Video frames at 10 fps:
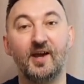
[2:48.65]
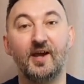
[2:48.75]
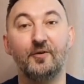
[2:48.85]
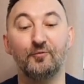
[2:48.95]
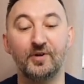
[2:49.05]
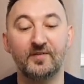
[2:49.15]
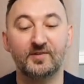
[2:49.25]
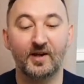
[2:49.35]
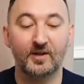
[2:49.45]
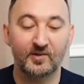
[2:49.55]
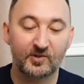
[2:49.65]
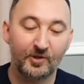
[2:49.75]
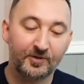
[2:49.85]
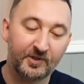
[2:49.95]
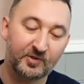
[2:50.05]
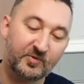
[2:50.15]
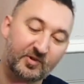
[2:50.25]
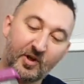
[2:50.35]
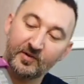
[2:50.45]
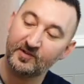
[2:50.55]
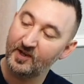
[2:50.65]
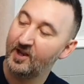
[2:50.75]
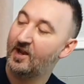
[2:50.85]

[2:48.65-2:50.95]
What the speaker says: a reef tank, so you'll need some salt.